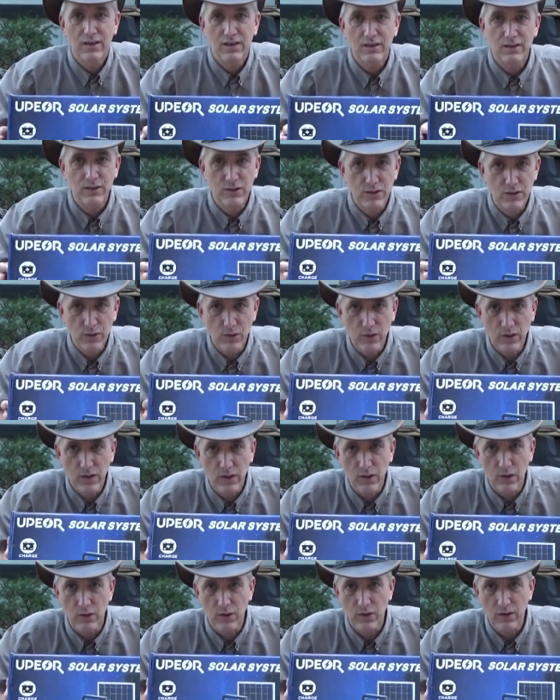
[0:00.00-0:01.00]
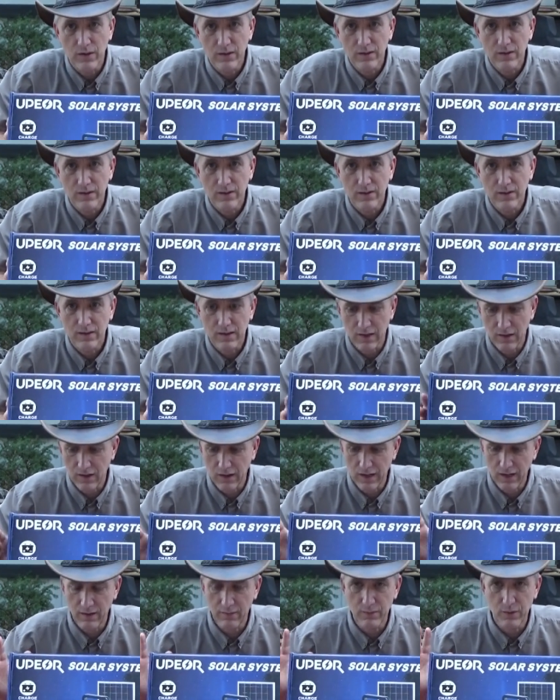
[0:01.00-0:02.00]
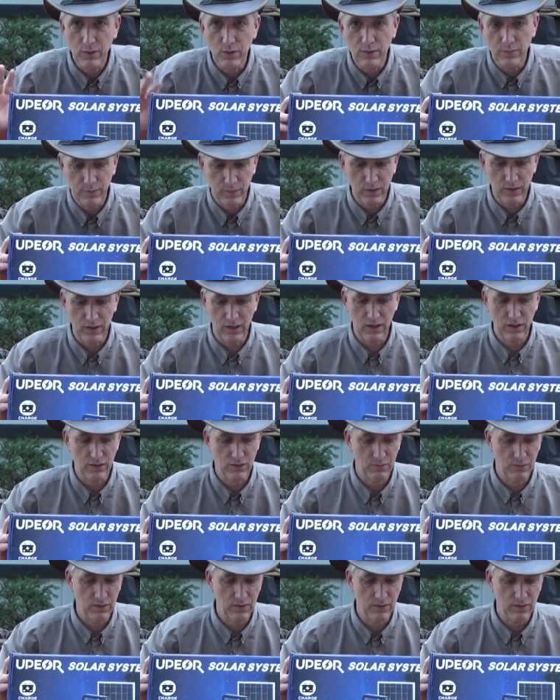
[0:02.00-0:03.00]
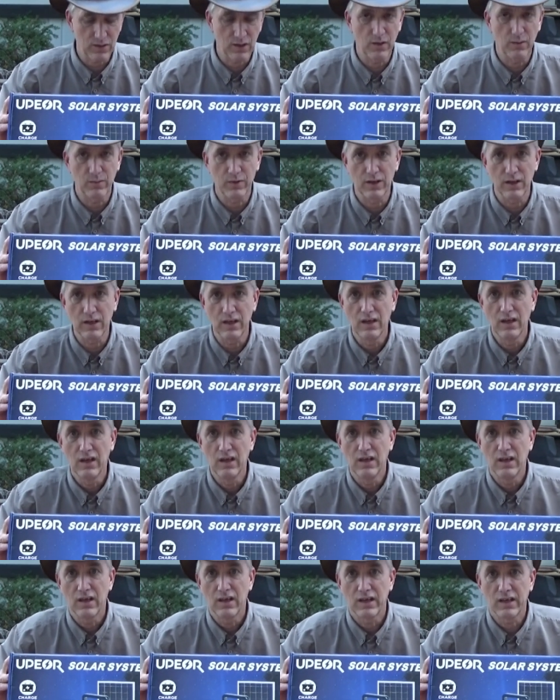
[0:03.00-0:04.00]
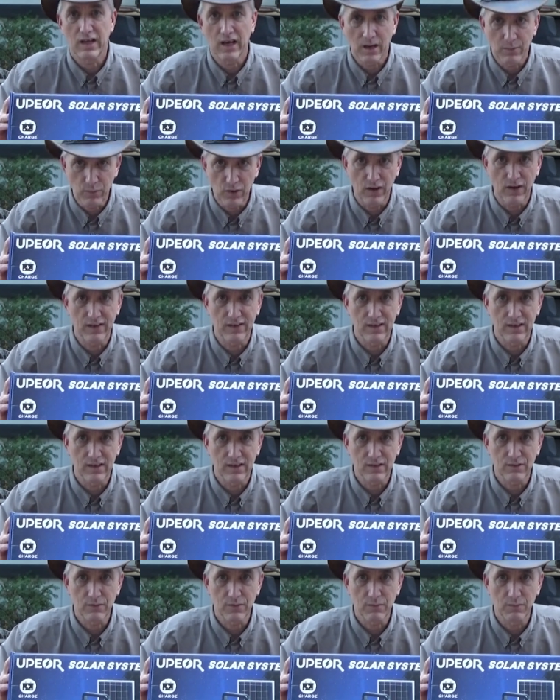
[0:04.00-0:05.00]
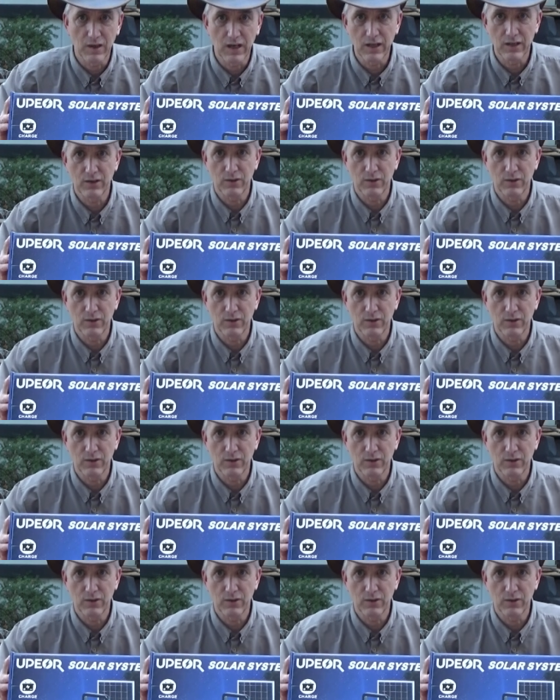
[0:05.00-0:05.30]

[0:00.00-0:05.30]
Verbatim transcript: to show you. Now I have no affiliation with this company and I bought this with my